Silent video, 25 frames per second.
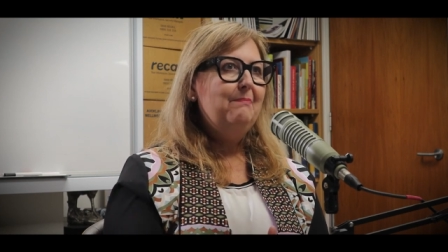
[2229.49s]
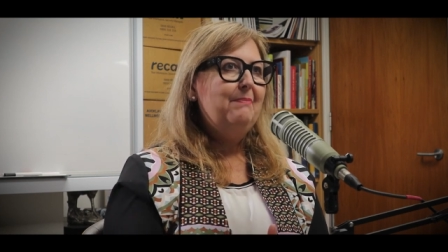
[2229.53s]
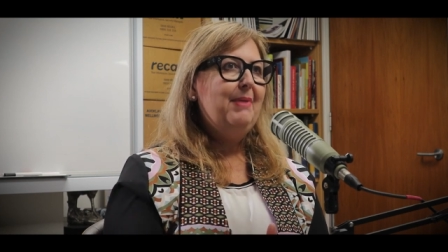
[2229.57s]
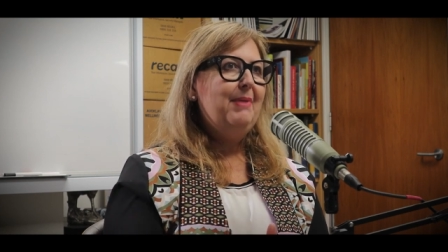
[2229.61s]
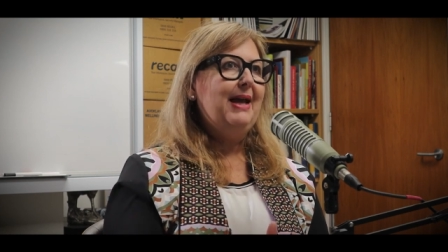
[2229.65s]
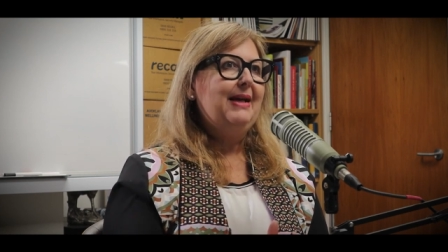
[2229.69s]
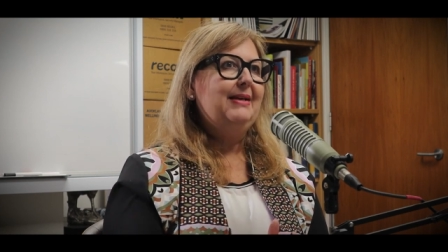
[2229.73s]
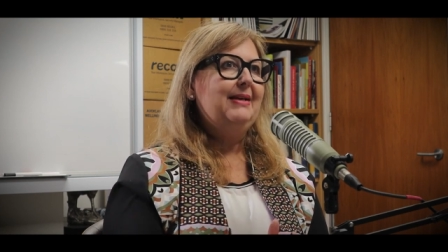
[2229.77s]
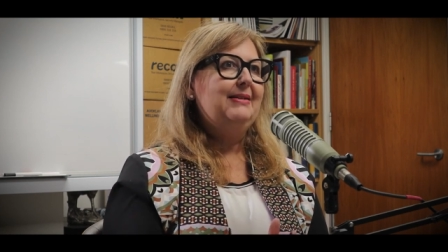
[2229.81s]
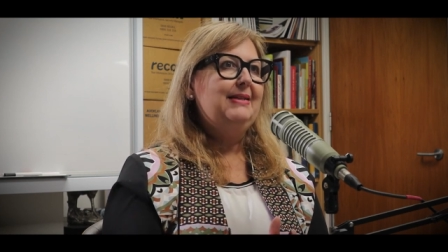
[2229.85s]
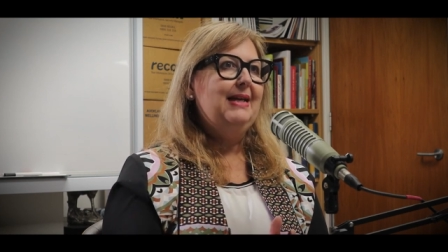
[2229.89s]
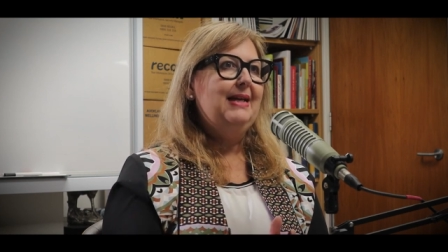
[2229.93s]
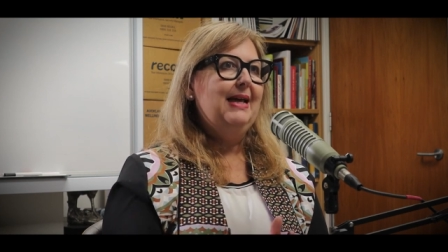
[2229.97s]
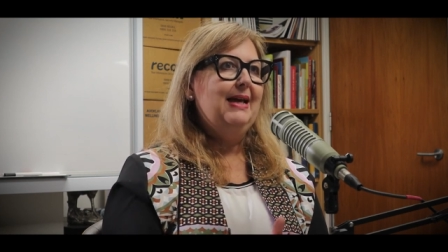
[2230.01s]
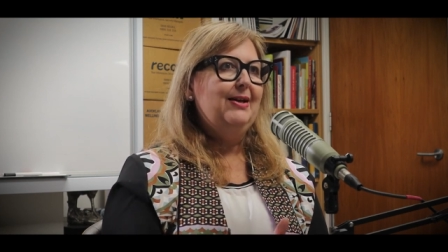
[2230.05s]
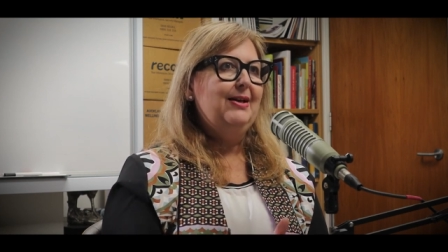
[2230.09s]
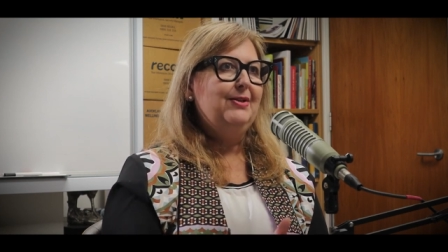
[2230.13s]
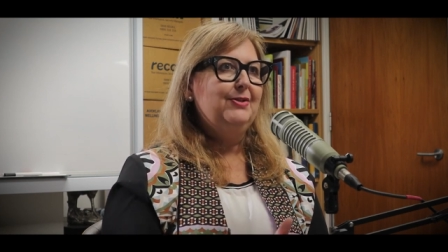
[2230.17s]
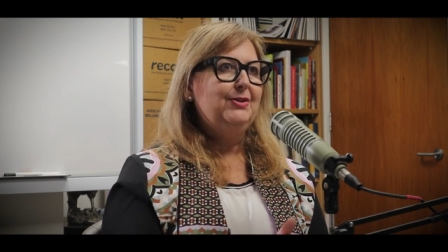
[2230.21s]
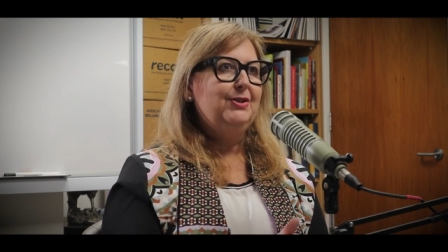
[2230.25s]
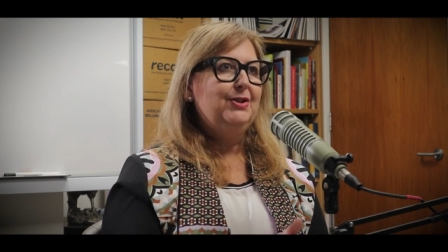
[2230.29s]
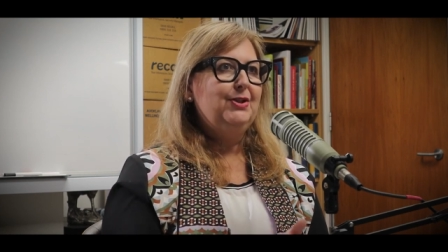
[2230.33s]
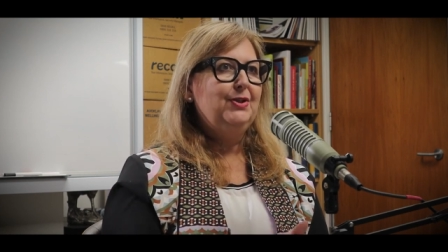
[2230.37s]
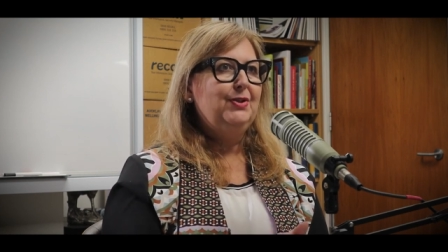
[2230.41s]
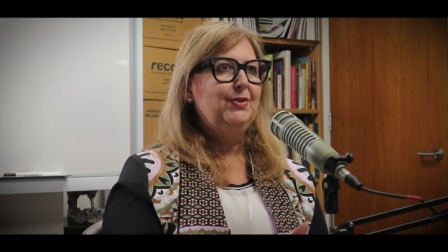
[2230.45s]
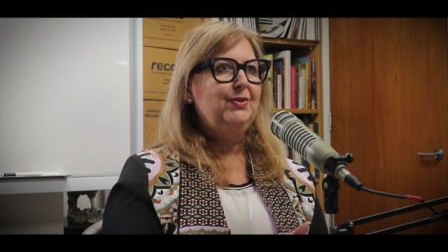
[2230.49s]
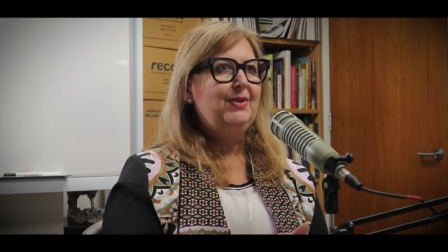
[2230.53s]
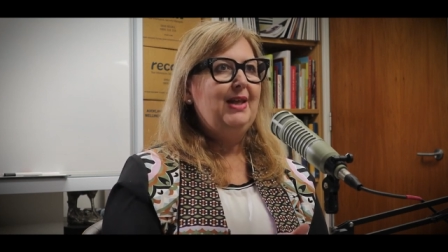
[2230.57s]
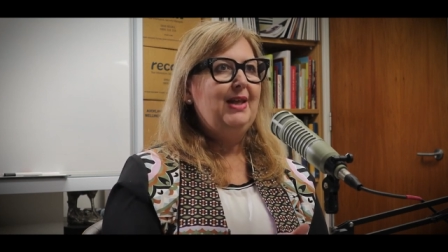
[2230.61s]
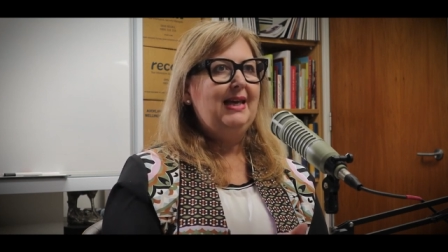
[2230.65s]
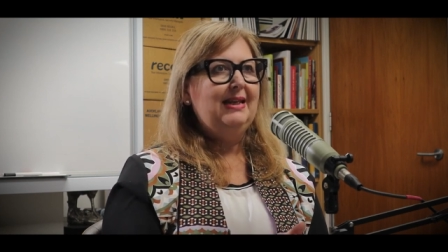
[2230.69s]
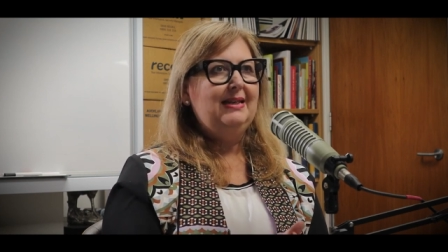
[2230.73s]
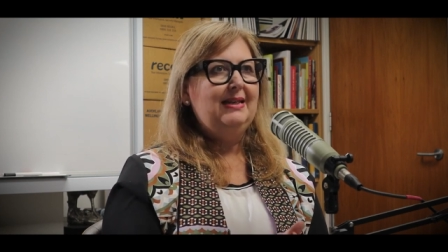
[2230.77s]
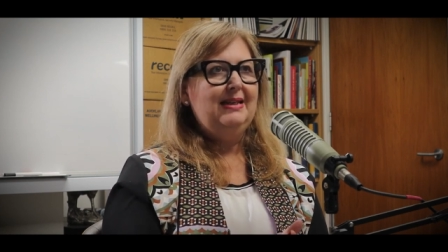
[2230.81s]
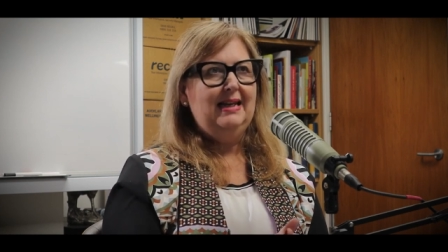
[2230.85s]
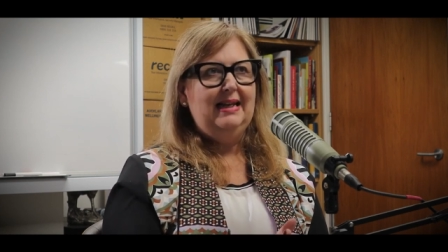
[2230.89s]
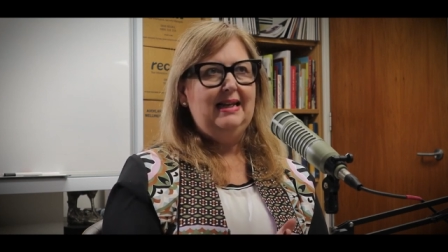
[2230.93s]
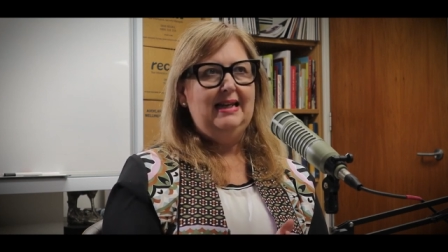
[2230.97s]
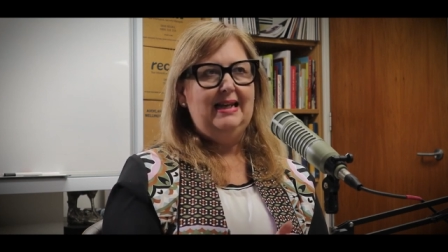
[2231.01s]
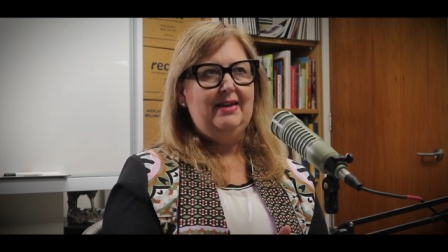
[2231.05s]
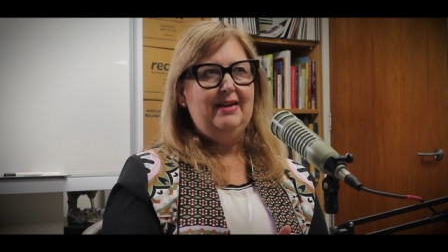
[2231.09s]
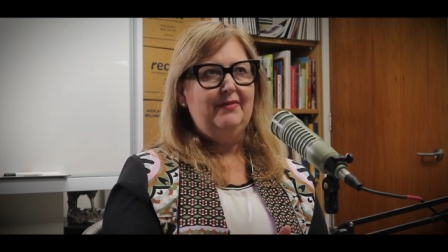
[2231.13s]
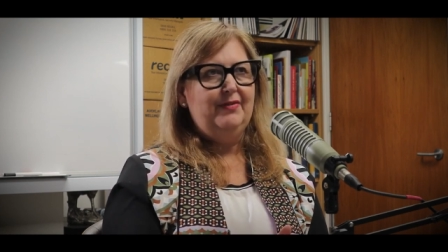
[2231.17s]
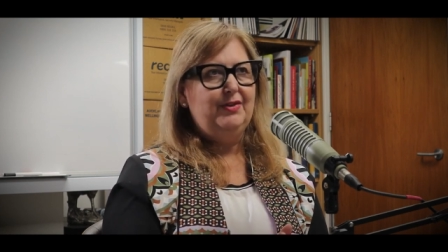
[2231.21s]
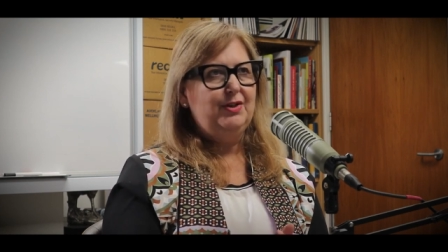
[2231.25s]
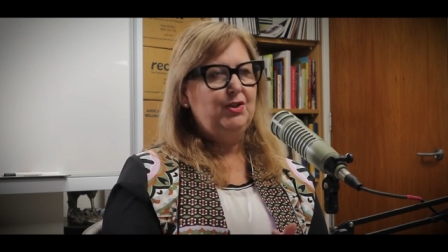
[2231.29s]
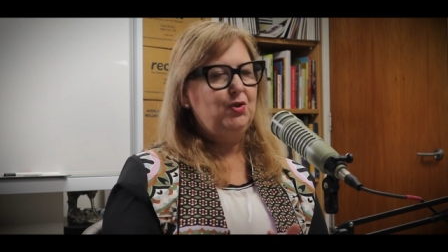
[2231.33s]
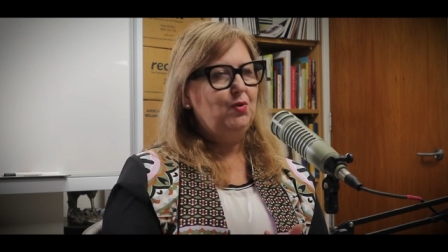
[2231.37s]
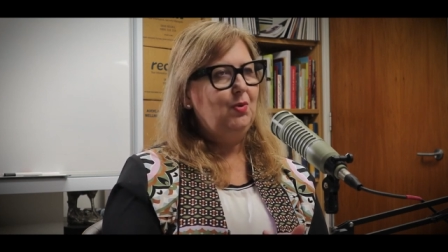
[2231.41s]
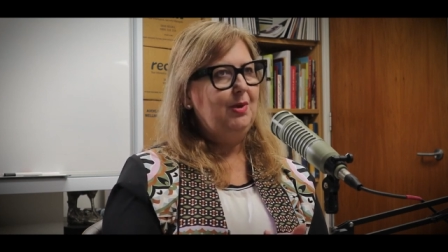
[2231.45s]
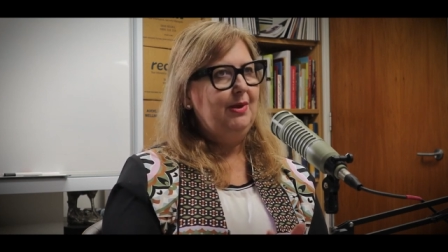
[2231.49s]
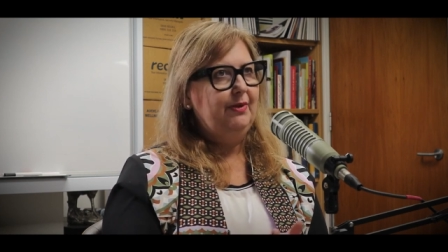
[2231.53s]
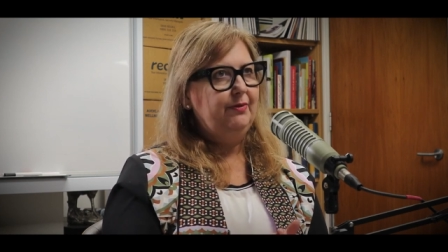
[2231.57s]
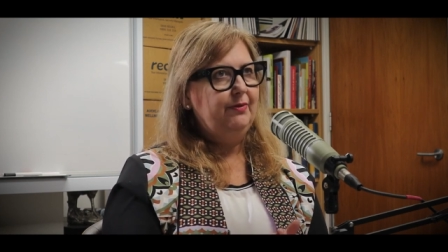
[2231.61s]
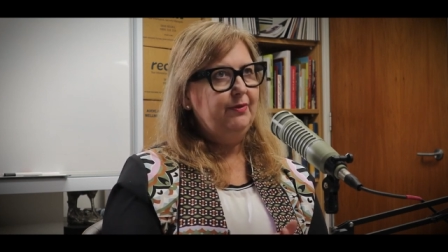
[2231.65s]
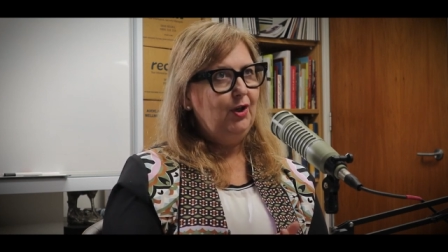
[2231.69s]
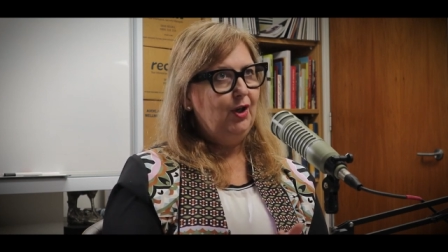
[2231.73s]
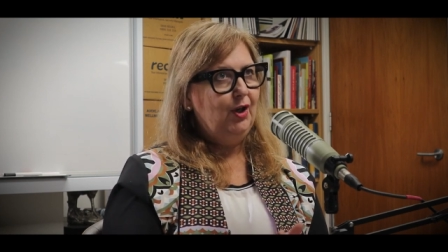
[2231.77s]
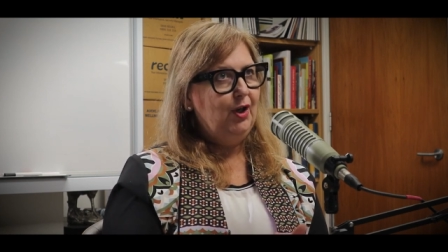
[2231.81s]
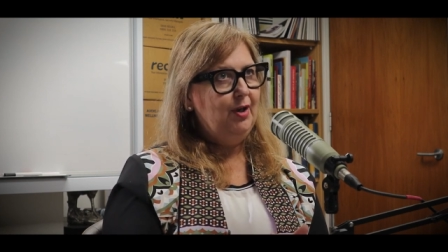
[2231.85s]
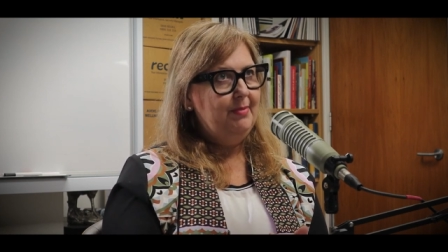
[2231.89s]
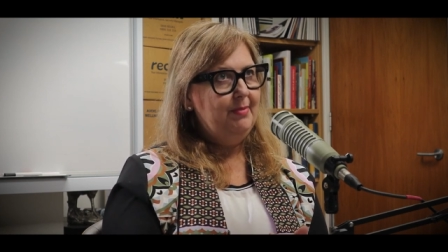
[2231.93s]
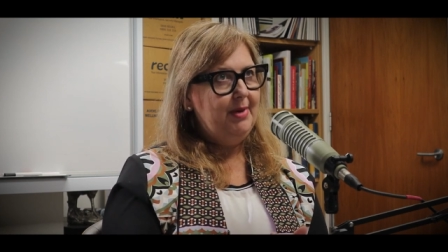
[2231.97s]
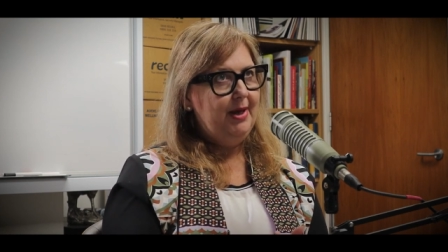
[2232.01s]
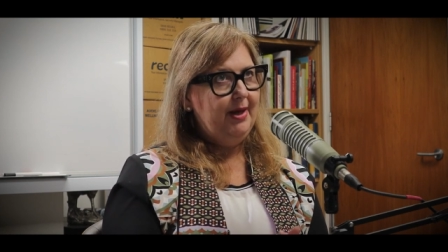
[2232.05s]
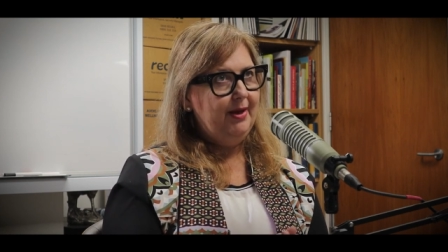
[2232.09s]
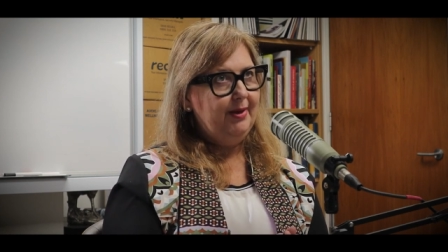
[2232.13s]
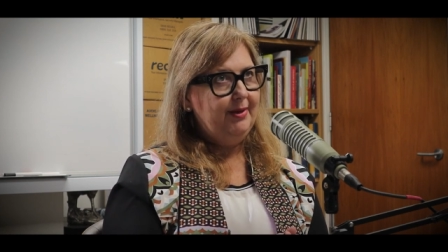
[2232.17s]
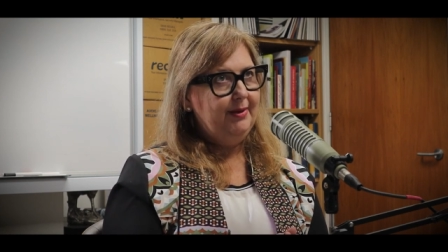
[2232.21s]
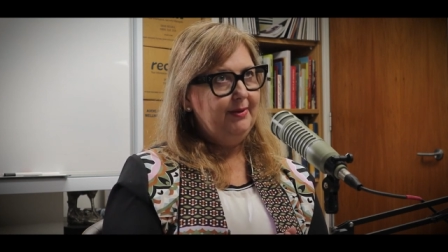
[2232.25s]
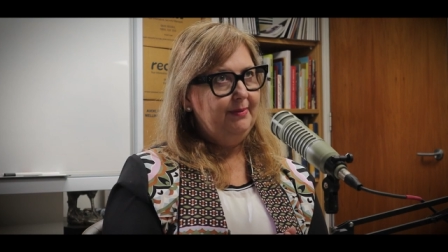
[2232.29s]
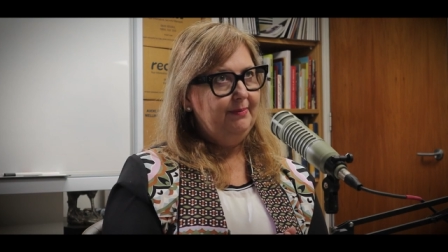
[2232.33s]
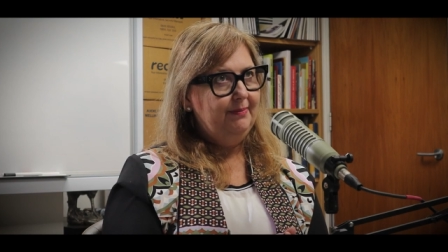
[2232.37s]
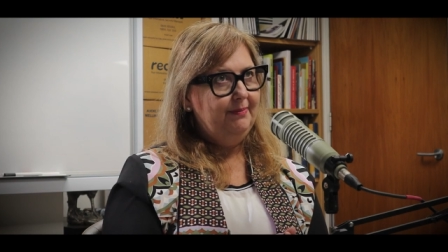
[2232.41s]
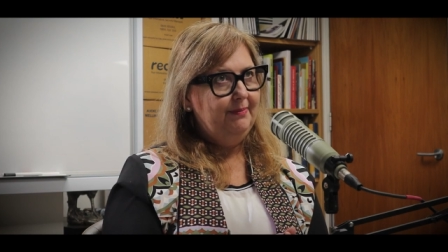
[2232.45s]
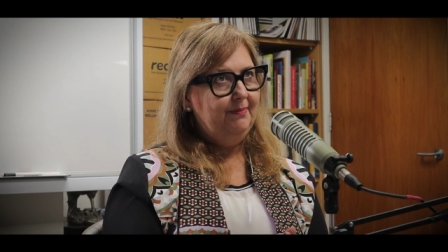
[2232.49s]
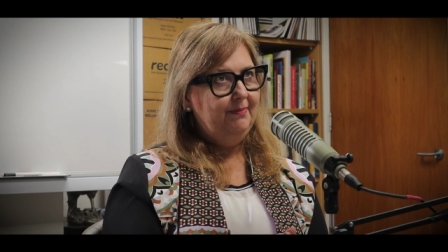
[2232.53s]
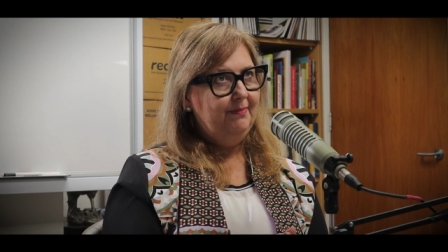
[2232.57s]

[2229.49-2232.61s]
back down to that 11 12 dollar mark